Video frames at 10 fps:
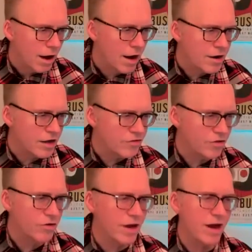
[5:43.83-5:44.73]
Hi
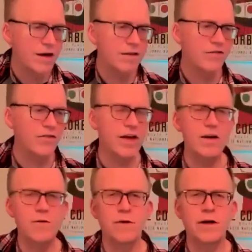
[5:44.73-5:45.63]
Nigel, yeah, it's
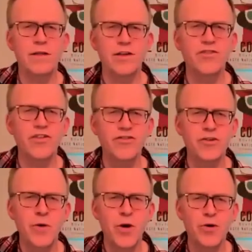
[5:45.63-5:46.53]
this is
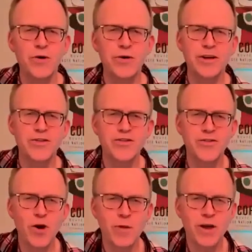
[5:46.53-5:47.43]
tomorrow because it's
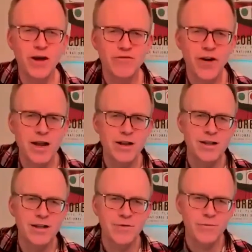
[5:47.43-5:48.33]
normally a
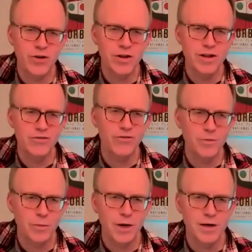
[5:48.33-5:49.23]
Friday that I'm doing this,
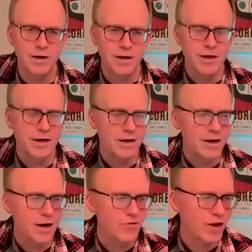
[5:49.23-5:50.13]
but
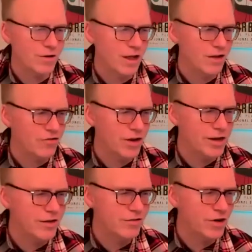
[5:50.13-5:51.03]
I was out last
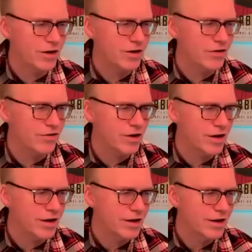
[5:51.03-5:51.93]
night so I couldn't do
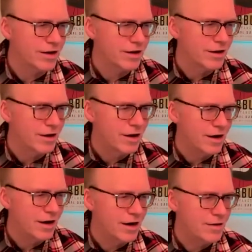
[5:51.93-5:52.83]
it.
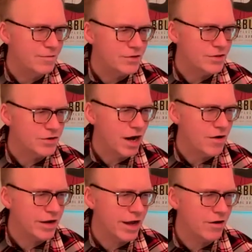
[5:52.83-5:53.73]
So how
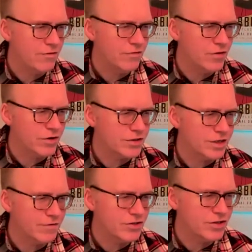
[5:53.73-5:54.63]
are you getting on, folks?
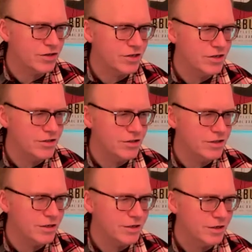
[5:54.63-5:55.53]
Give us your
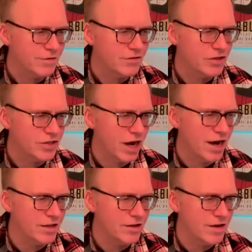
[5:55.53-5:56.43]
news, give us your chat.
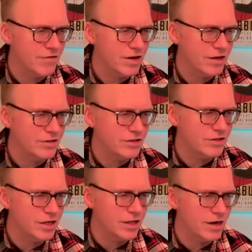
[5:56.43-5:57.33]
Hi Davey, nice to
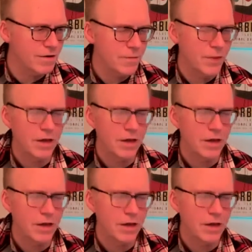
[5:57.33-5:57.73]
see you there.